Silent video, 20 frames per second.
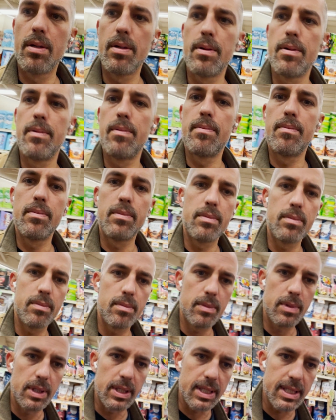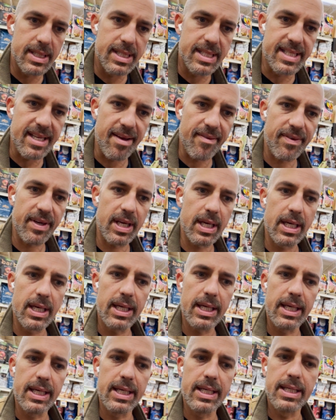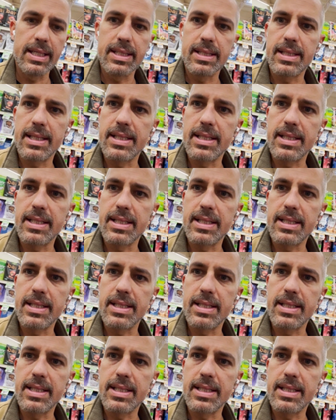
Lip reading: require that you go to 3 different